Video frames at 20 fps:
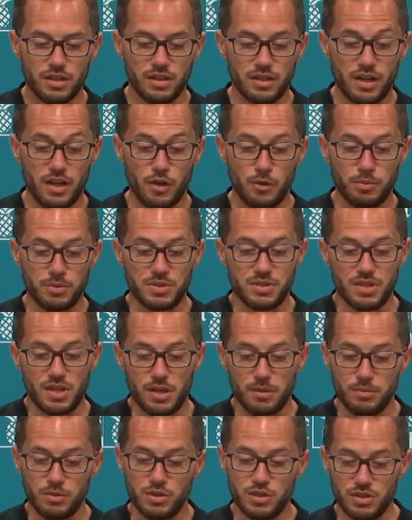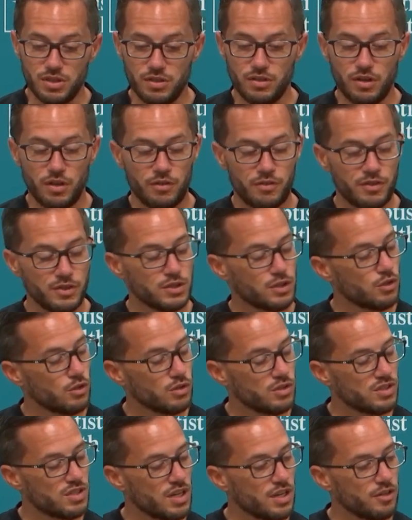help establish a physical
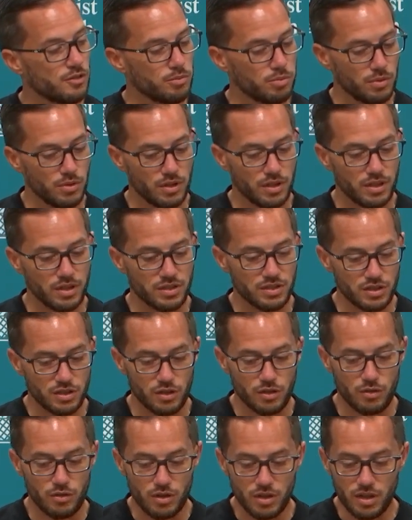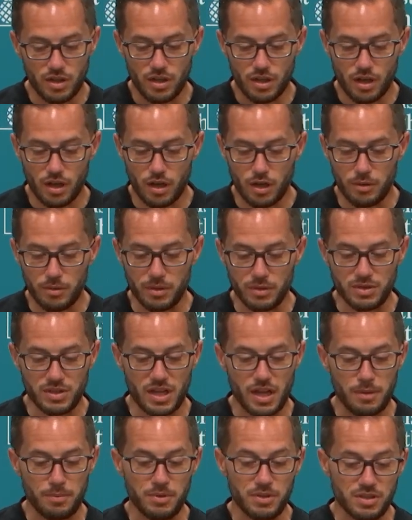style of play. So I was
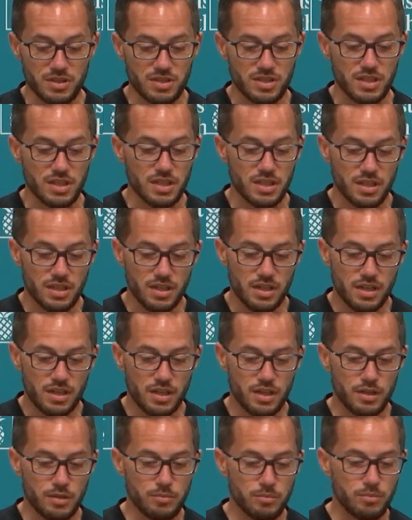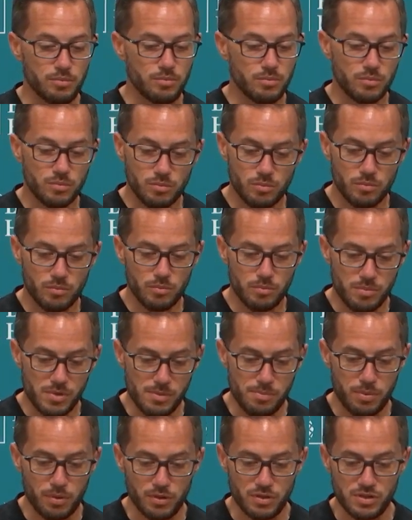happy to see him be
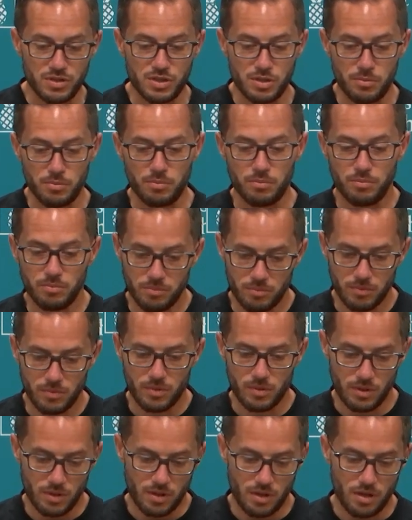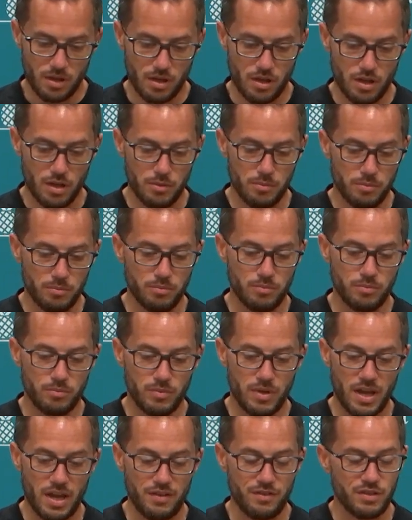put in some
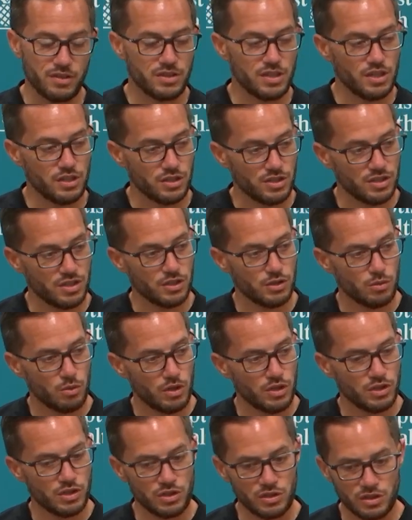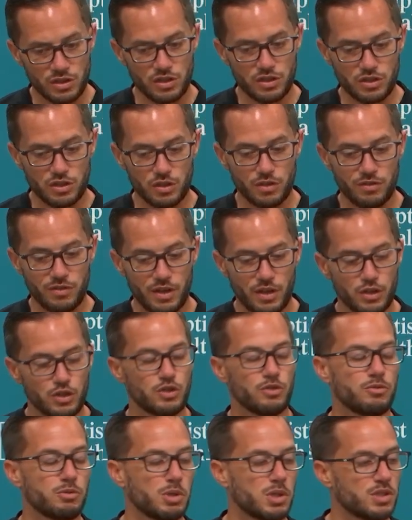advantageous situations, and he took advantage
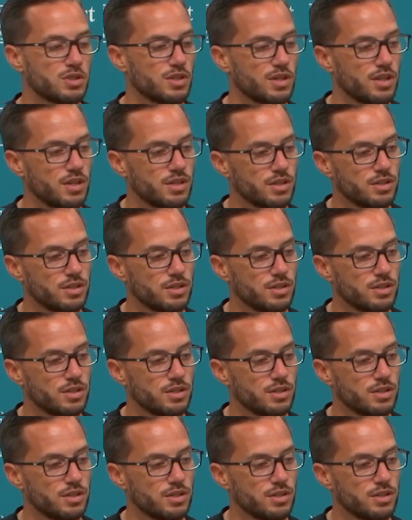of me yesterday.